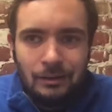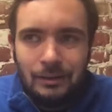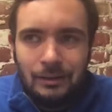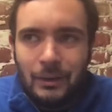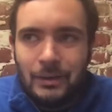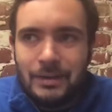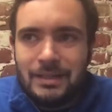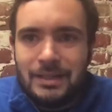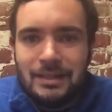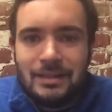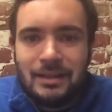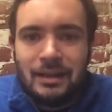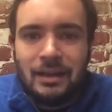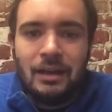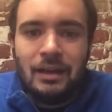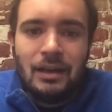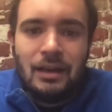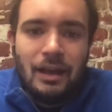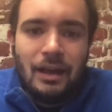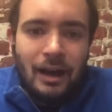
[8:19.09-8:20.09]
that was
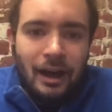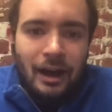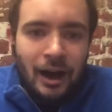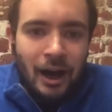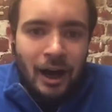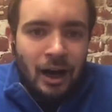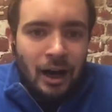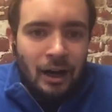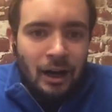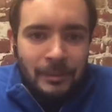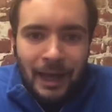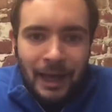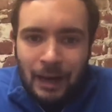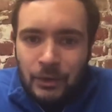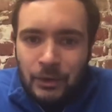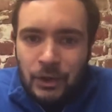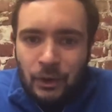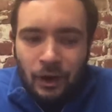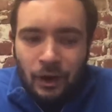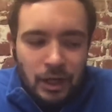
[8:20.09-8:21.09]
easy. I
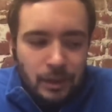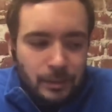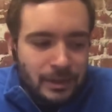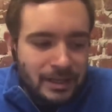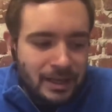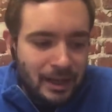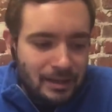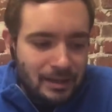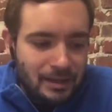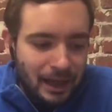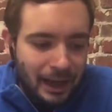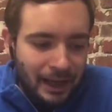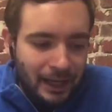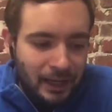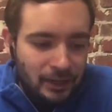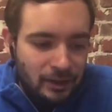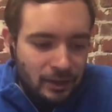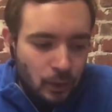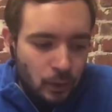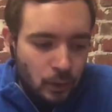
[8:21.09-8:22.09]
went through 100%. And
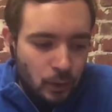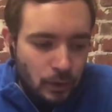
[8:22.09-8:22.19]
